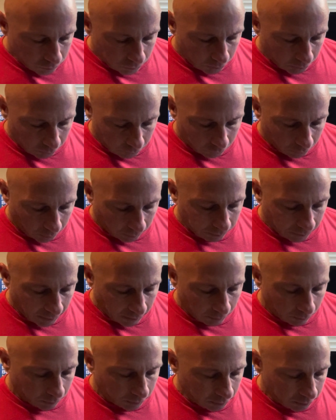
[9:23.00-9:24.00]
And rub that
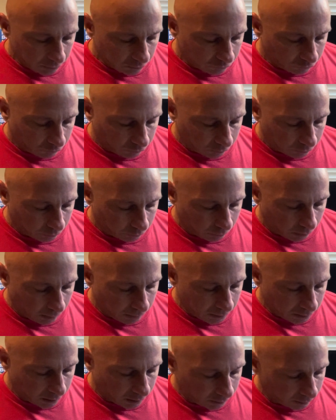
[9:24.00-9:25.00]
one in just like you're
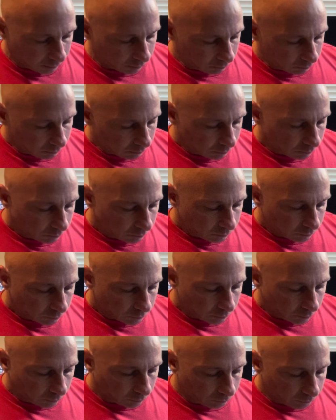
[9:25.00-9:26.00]
rubbing on
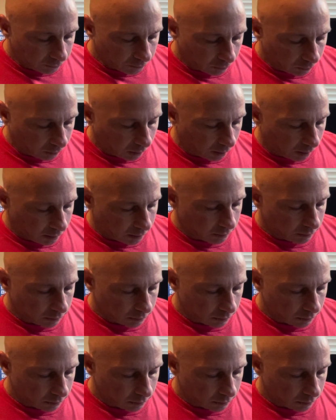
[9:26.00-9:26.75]
a real car.